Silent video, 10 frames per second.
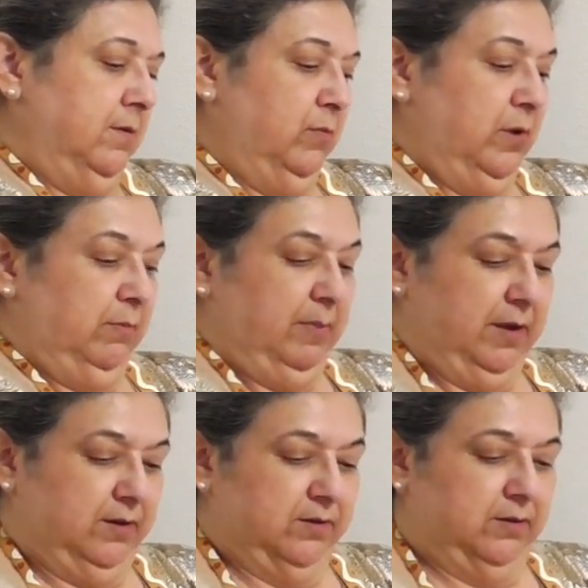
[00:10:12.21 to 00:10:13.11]
1
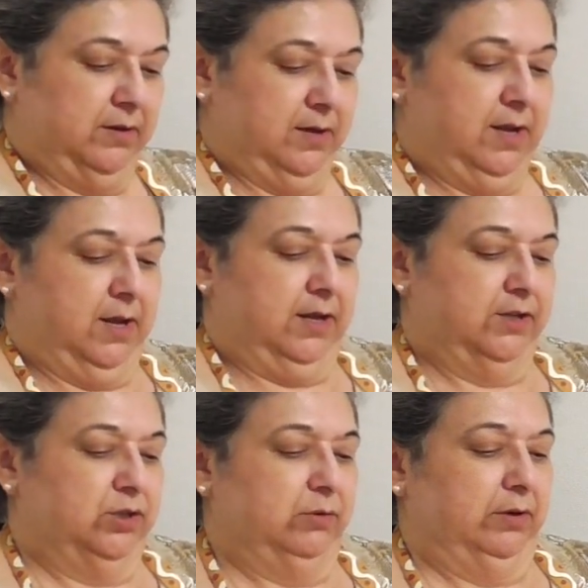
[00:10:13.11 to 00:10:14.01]
pinch.
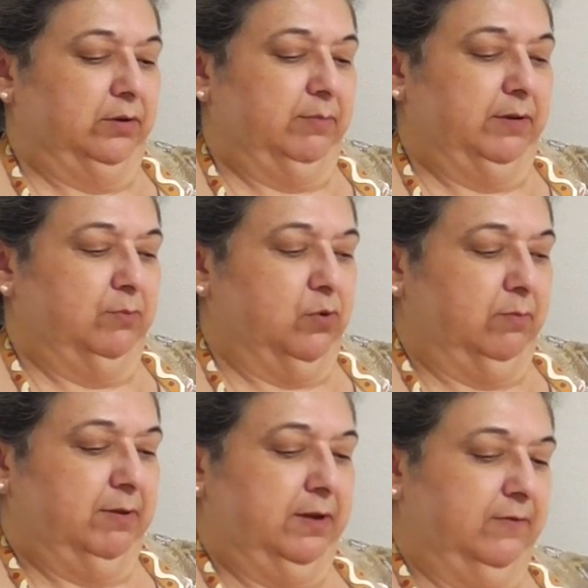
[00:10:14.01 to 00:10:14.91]
Just do a little bit more
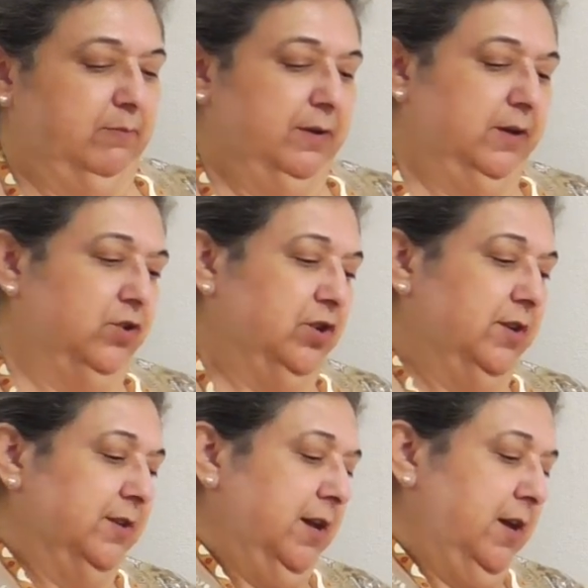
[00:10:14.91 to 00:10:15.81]
of a pinch
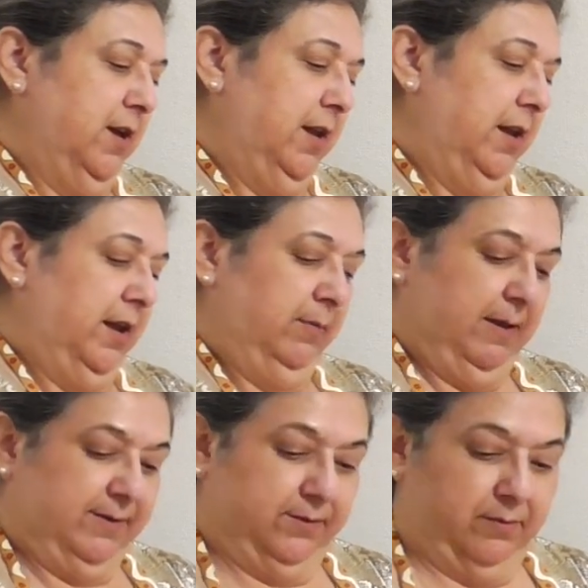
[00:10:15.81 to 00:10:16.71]
because I like
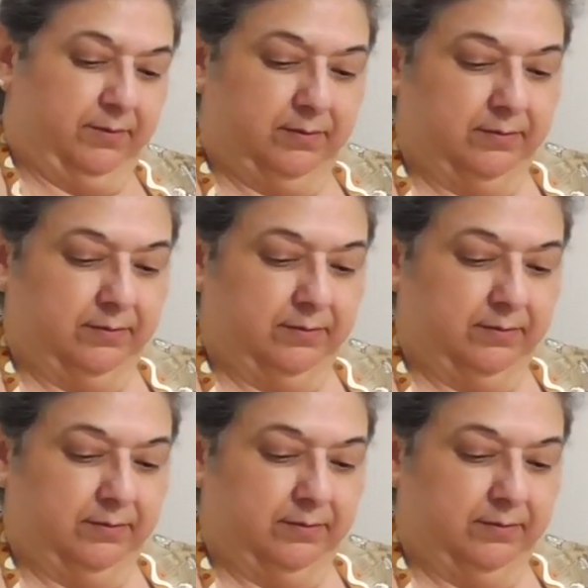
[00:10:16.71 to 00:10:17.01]
basil.